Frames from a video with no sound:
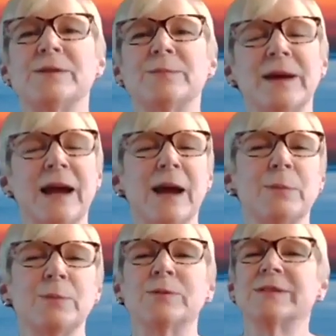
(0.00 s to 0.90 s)
to be
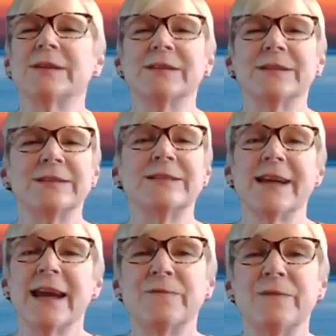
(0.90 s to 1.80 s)
able to
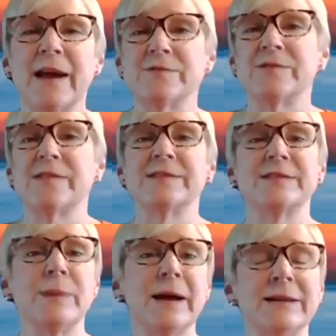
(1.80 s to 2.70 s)
take advantage of this money